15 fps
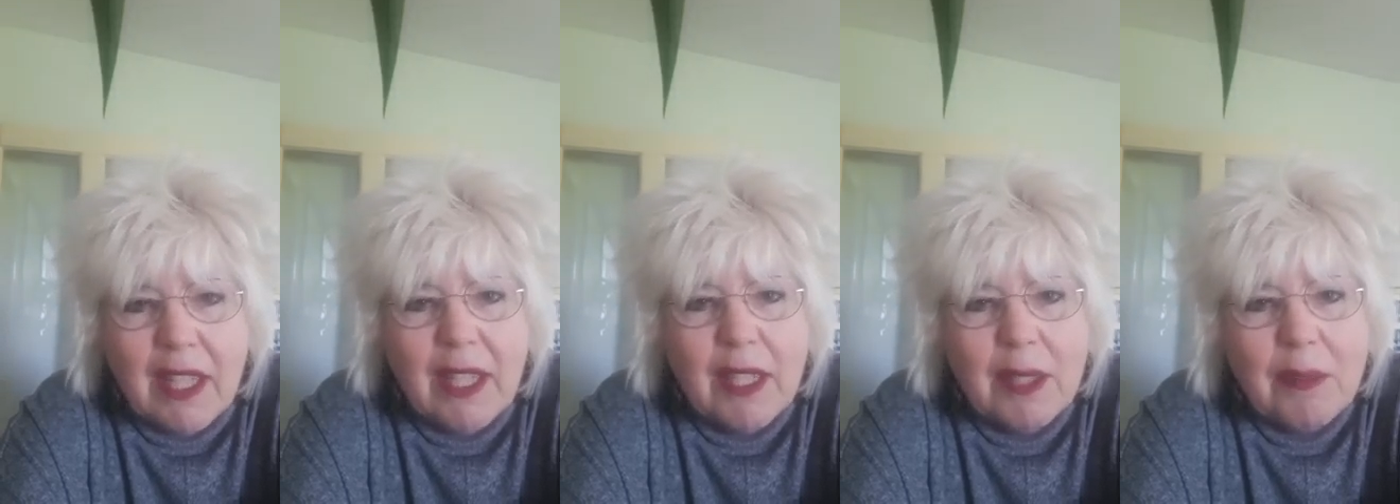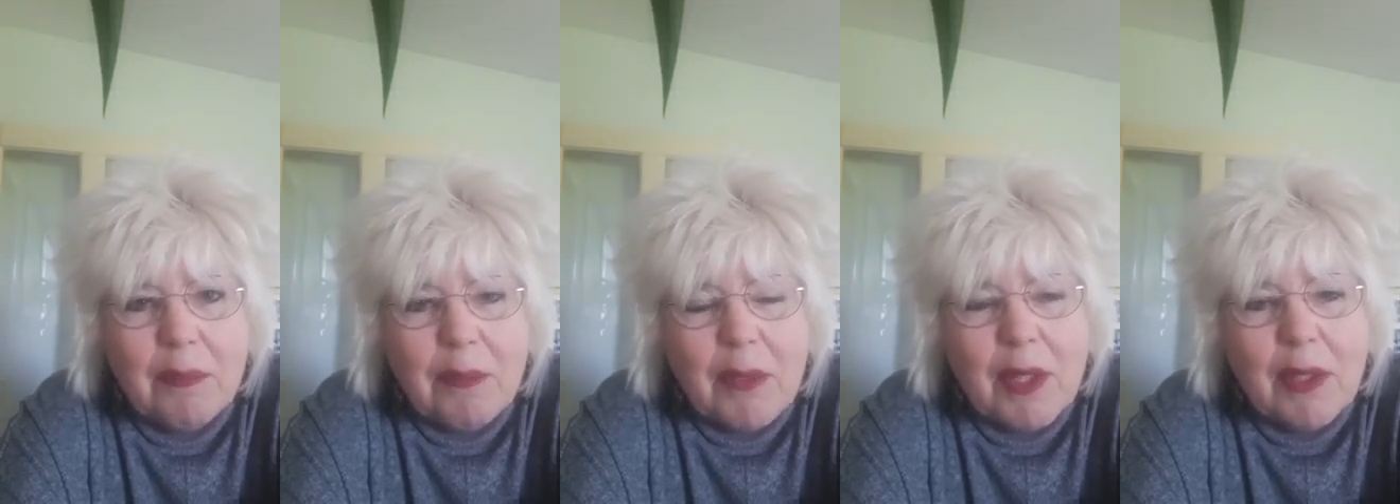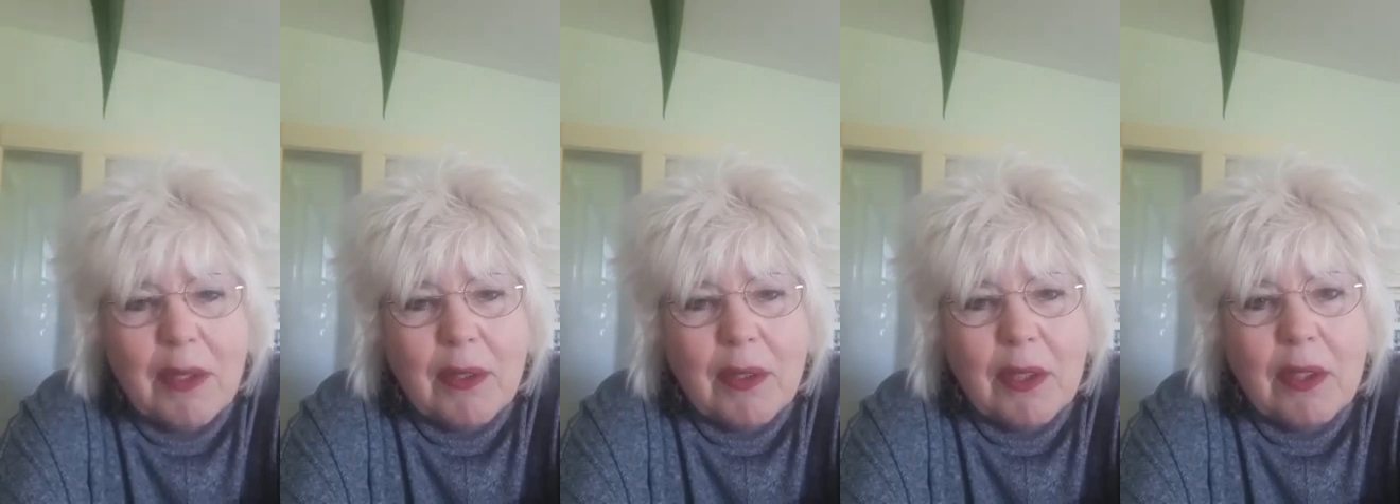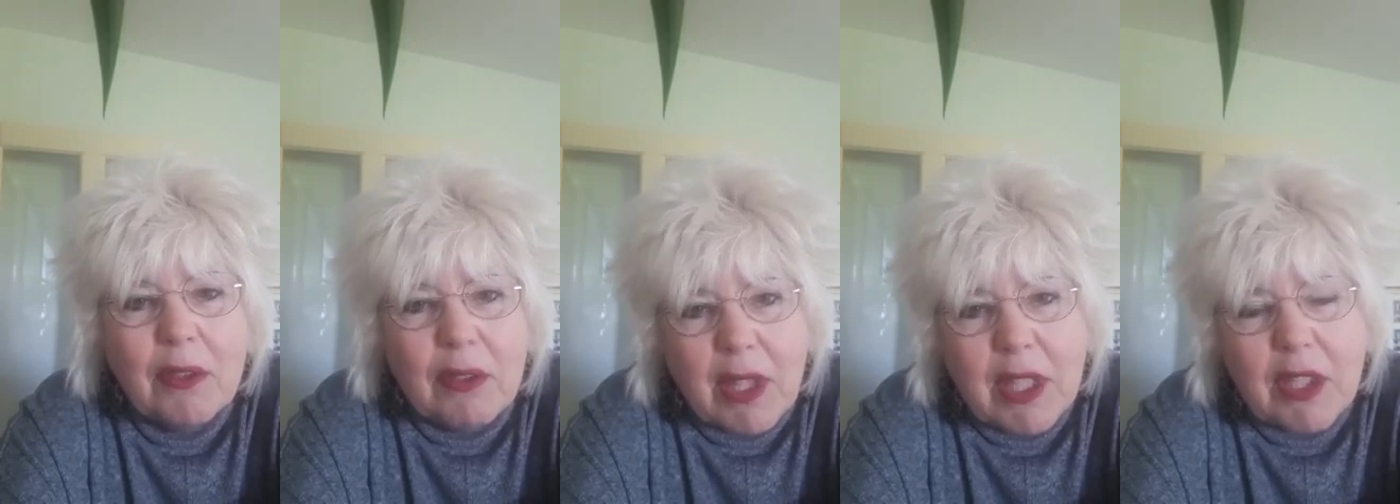
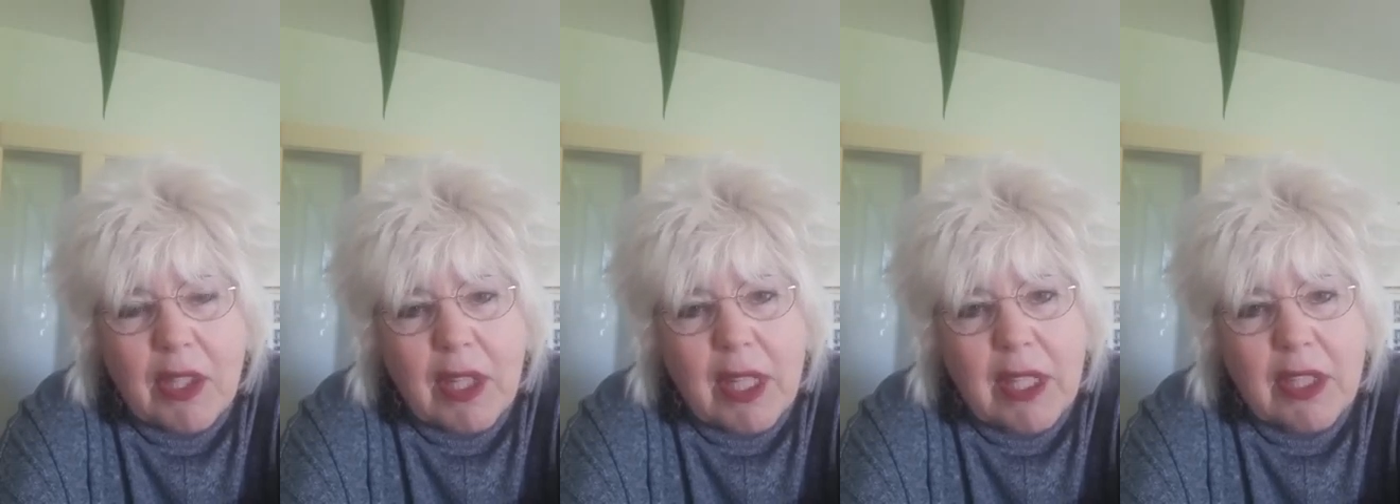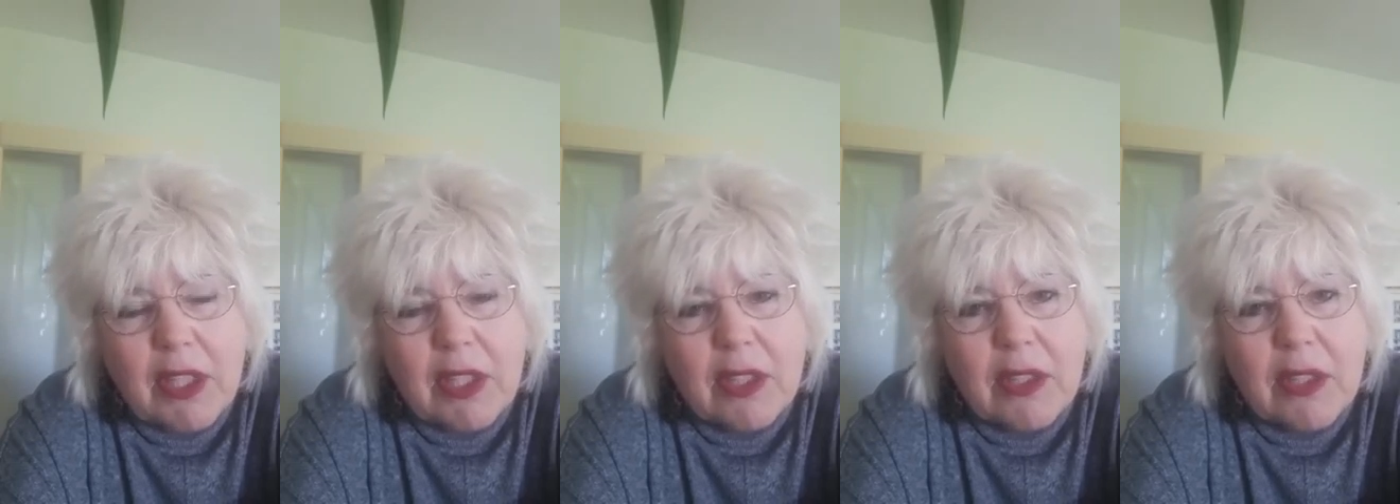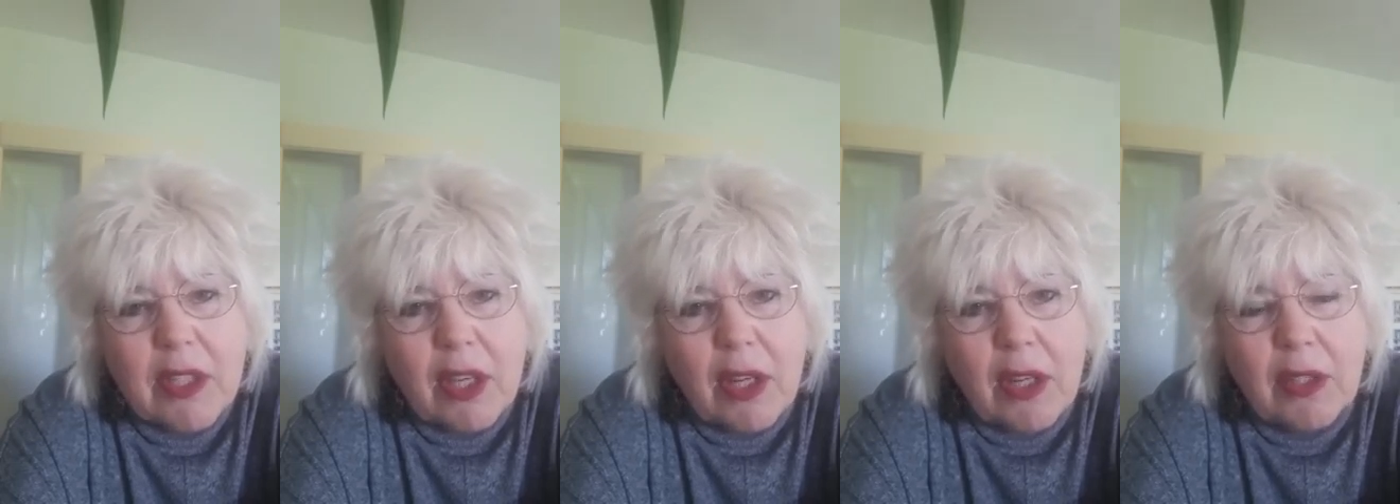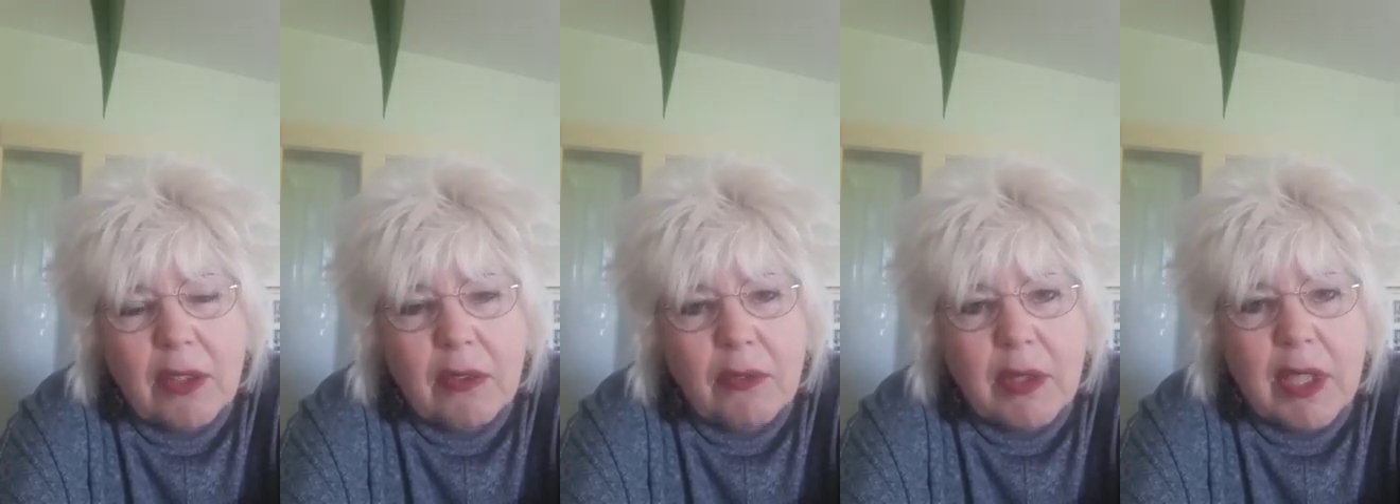Congratulations
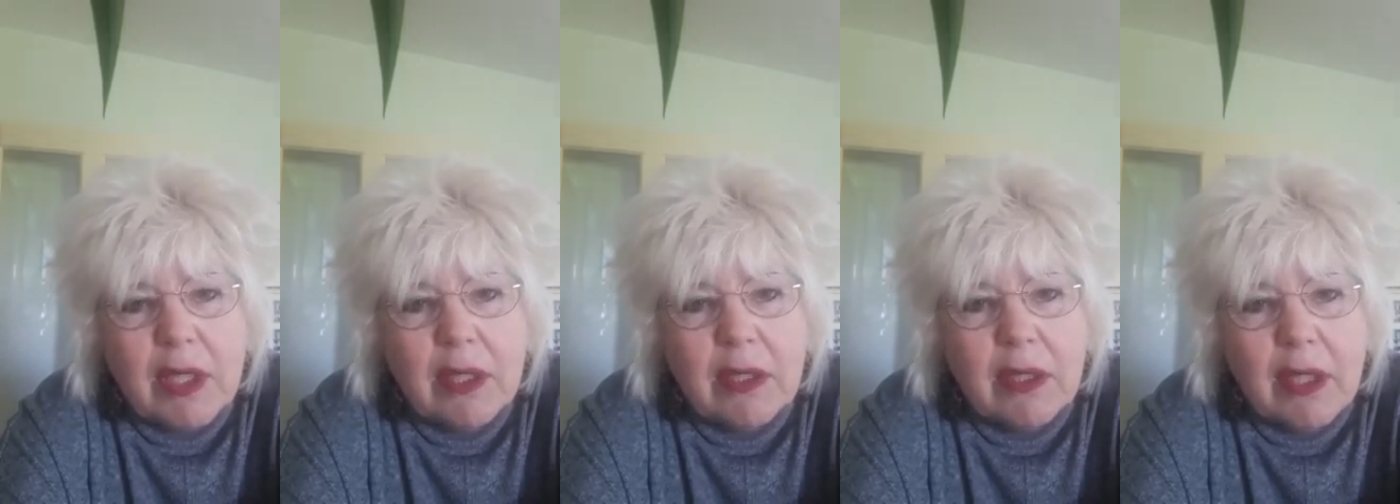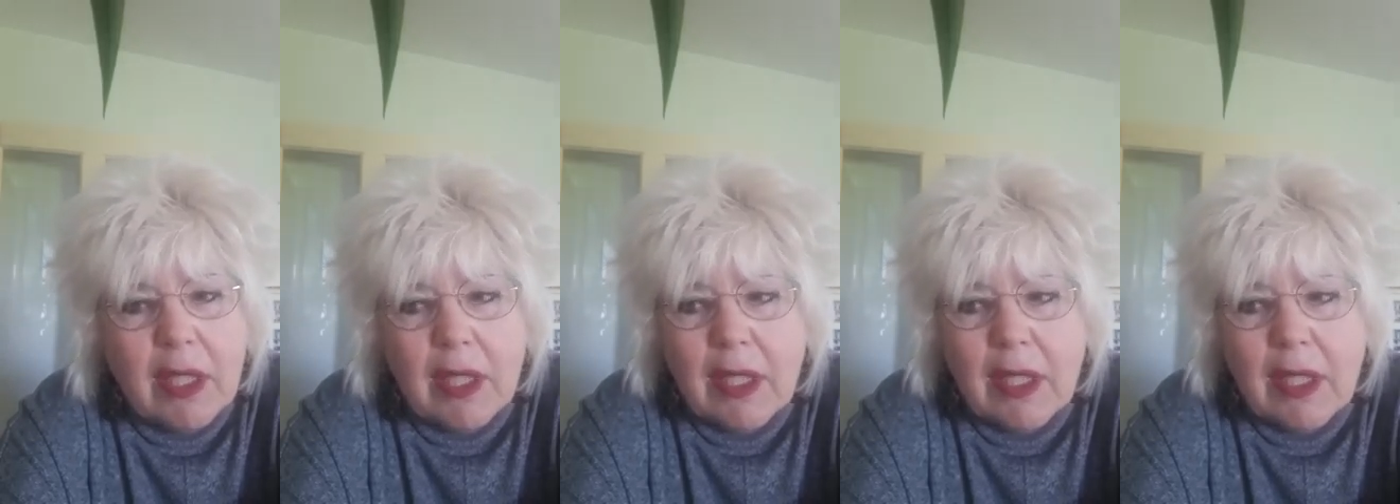on a real